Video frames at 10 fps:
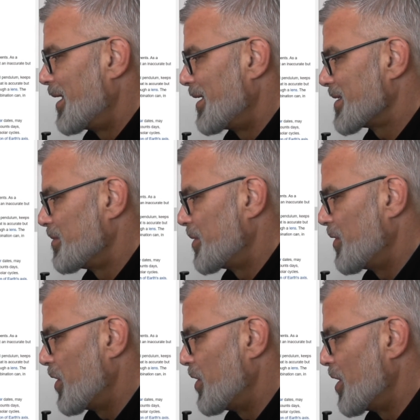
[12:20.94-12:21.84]
assuming
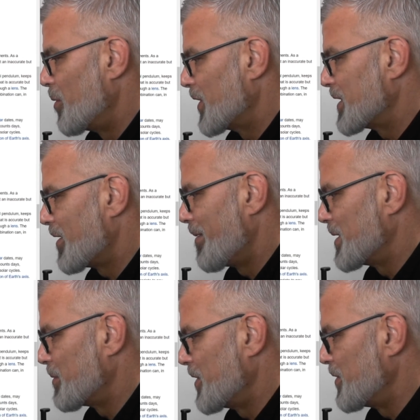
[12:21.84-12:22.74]
that you know what the time
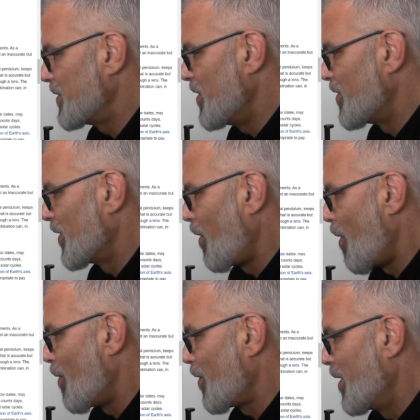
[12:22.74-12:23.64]
is when you start the
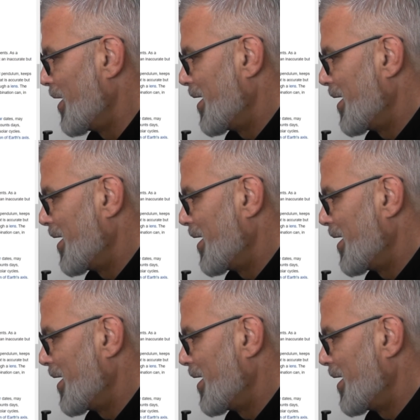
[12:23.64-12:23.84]
clock,